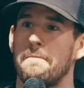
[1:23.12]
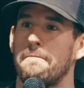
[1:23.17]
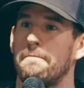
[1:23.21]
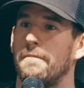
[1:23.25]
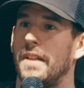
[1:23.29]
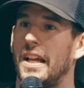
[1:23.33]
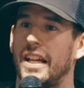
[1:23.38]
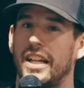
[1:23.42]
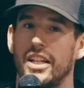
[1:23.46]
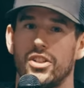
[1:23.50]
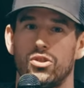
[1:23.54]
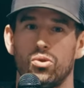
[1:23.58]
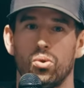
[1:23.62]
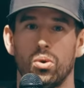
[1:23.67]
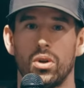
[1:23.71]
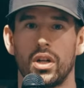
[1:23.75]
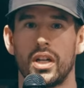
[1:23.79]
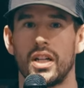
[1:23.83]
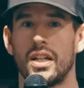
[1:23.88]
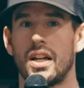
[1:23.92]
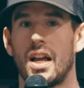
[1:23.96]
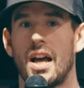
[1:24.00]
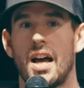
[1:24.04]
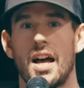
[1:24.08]
like it's
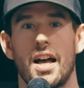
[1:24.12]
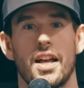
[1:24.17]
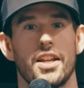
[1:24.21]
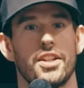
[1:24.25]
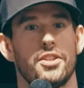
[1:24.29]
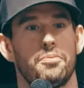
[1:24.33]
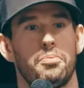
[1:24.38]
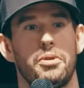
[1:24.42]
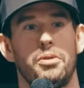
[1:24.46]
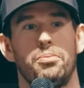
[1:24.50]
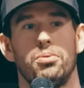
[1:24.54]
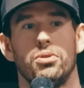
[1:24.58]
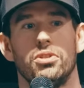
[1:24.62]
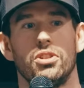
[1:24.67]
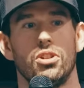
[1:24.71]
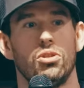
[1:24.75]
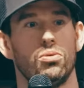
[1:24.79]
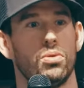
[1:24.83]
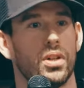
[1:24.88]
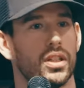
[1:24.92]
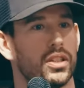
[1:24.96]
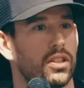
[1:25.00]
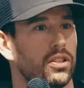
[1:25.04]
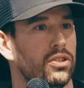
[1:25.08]
organized, people know
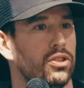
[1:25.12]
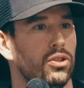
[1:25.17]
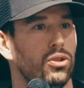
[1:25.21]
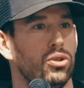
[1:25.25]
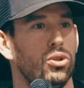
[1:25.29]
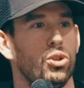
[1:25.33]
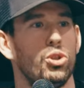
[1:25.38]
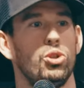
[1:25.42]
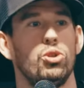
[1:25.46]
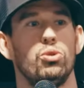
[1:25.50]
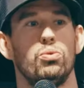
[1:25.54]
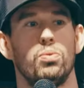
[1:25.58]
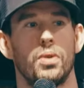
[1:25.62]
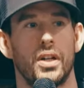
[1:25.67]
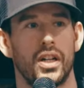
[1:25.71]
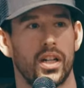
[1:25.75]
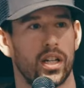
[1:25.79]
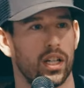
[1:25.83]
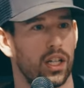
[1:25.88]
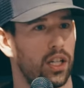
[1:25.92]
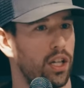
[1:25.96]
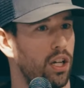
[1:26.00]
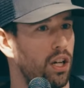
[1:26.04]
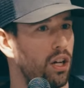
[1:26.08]
what to do, where
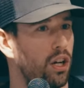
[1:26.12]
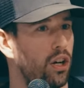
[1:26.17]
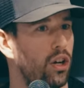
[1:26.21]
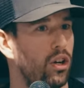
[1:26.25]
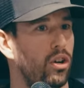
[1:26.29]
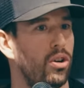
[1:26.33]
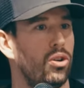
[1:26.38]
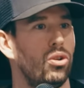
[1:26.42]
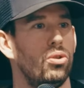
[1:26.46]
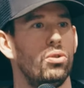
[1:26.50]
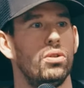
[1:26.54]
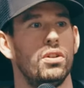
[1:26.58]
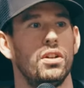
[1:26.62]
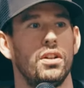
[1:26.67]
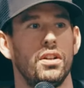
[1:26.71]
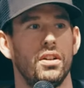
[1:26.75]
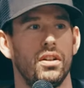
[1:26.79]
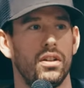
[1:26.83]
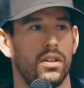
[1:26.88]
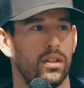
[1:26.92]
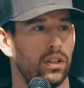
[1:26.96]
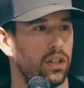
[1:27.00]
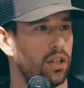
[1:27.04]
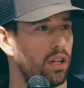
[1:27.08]
to go,
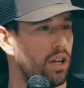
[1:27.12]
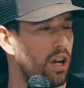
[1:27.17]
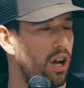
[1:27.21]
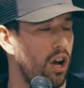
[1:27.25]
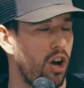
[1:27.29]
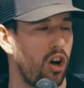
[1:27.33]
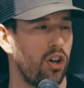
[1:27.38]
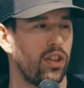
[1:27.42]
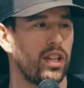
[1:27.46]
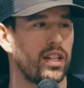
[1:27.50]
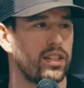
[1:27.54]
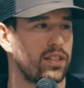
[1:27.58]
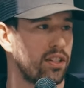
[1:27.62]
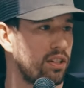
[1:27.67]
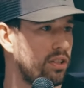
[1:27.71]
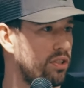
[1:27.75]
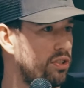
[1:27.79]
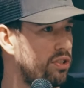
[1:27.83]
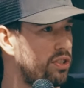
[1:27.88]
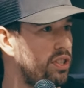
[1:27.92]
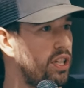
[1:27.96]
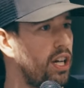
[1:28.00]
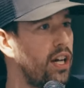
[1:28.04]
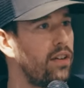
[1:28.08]
all this other
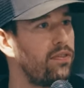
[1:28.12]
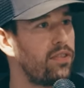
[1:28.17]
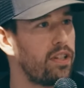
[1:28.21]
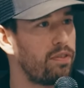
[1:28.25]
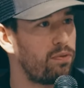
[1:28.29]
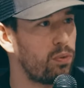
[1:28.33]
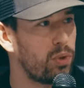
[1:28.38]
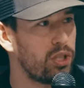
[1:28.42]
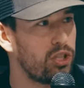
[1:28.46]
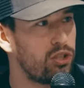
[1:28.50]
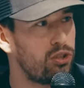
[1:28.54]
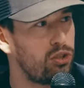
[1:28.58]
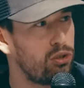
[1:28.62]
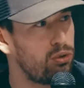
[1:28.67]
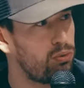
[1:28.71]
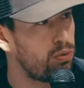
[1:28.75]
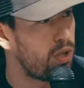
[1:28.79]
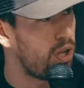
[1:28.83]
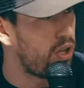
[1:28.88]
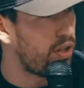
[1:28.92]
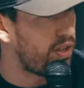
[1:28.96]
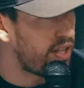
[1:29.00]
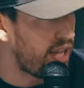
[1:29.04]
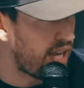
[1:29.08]
stuff, if we do
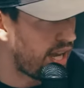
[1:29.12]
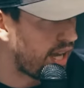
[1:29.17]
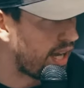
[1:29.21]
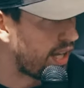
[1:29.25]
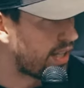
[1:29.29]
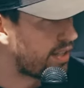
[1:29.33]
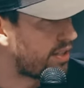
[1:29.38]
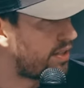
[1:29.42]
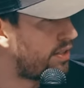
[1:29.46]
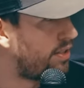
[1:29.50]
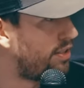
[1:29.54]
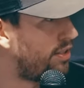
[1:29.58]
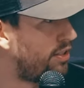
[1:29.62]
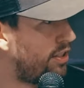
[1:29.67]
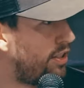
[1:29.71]
all that,